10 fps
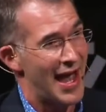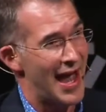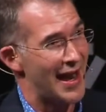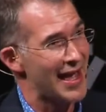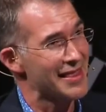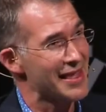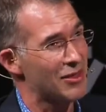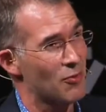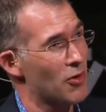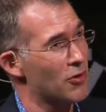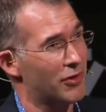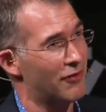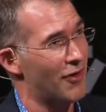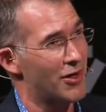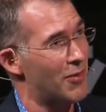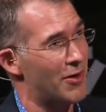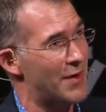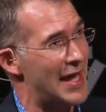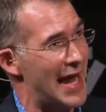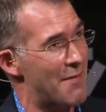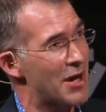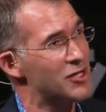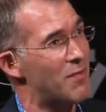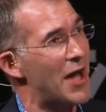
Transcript: And I think the world could very well be a much